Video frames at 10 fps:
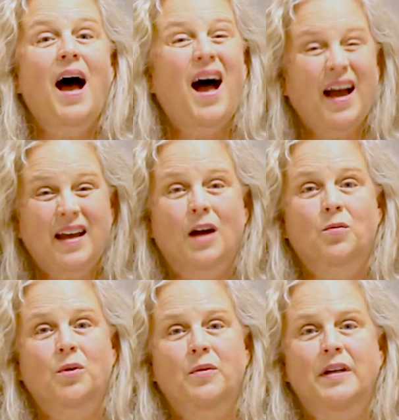I
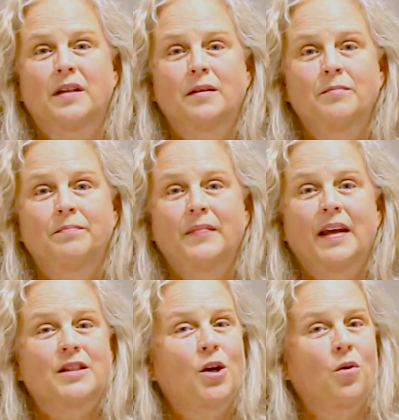got ruined.
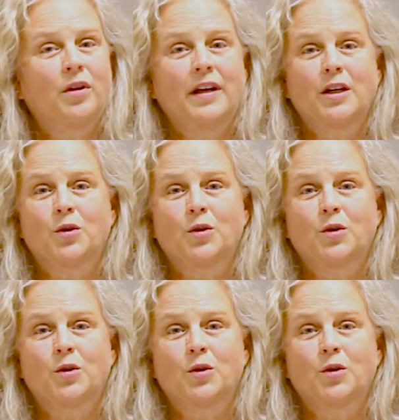It totally